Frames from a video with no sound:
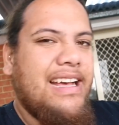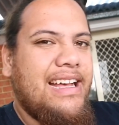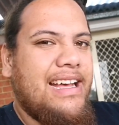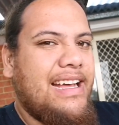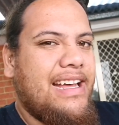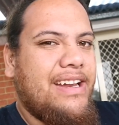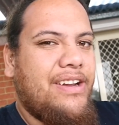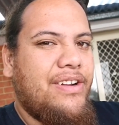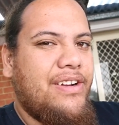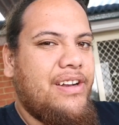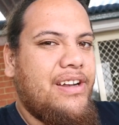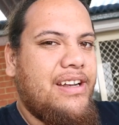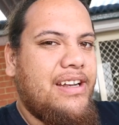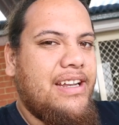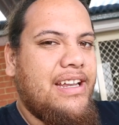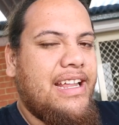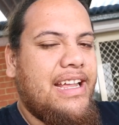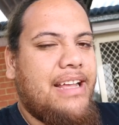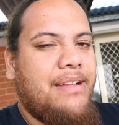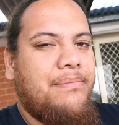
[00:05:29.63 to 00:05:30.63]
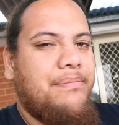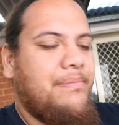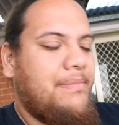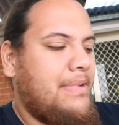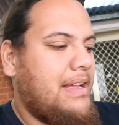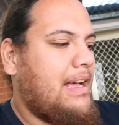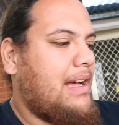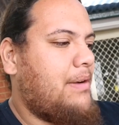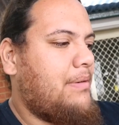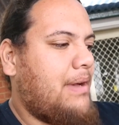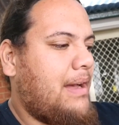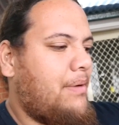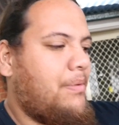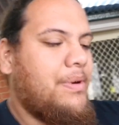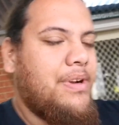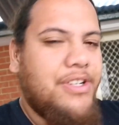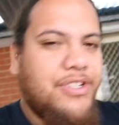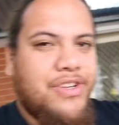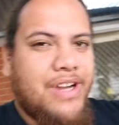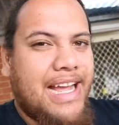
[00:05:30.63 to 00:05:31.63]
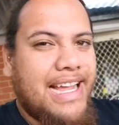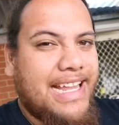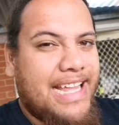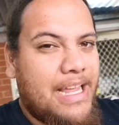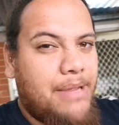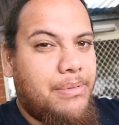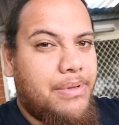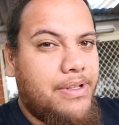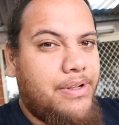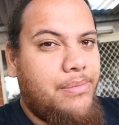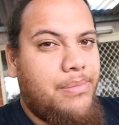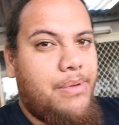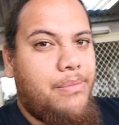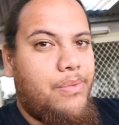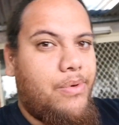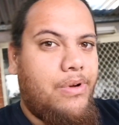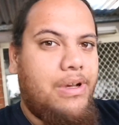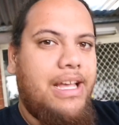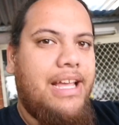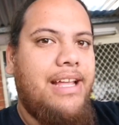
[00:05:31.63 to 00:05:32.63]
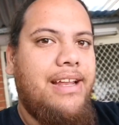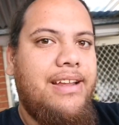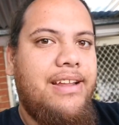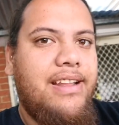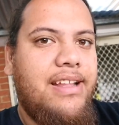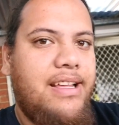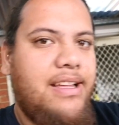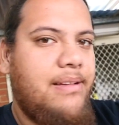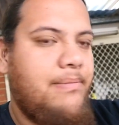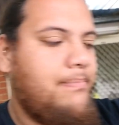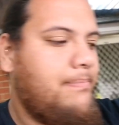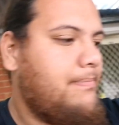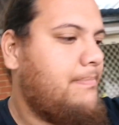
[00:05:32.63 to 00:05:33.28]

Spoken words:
I want to try and keep a little bit more heat in there.